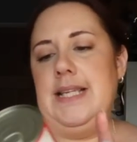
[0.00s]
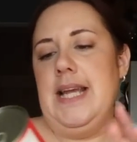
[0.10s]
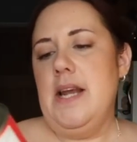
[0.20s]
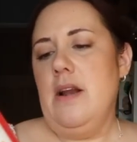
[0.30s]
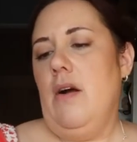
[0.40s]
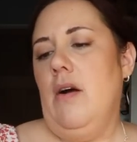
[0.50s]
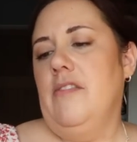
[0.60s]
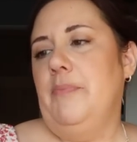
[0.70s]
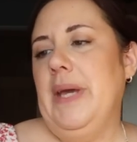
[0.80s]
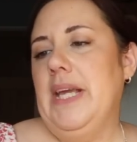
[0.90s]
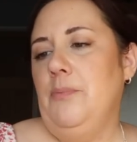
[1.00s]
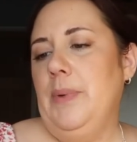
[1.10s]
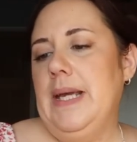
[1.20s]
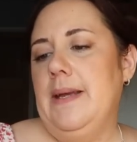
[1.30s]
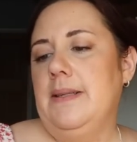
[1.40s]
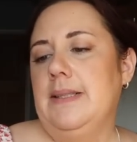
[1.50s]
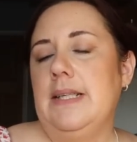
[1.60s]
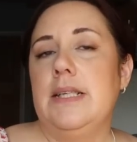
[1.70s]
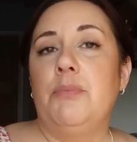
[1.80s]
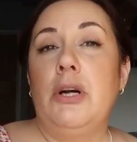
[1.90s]
tin of baked beans
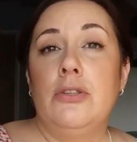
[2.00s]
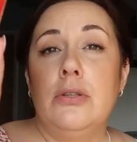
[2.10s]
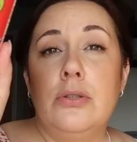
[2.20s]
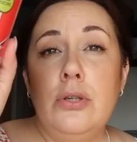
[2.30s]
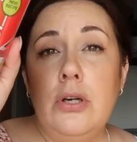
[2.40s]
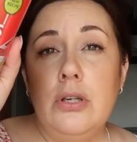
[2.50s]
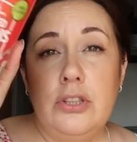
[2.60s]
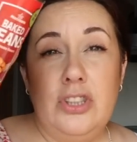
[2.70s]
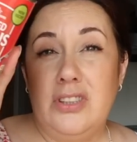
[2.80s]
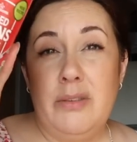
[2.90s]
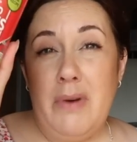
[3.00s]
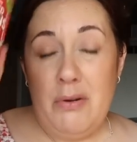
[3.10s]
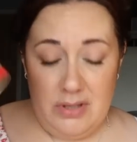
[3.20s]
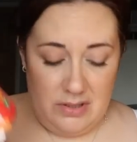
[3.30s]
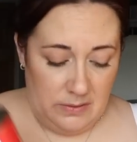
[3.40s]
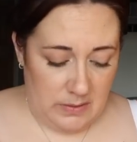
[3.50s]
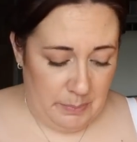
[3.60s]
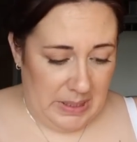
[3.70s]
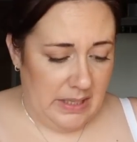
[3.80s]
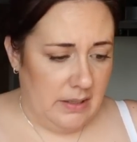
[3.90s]
in tomato sauce, just the Morrison's
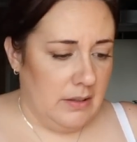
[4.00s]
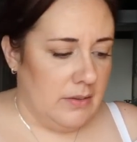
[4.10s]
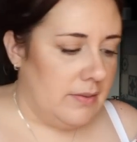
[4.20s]
beans.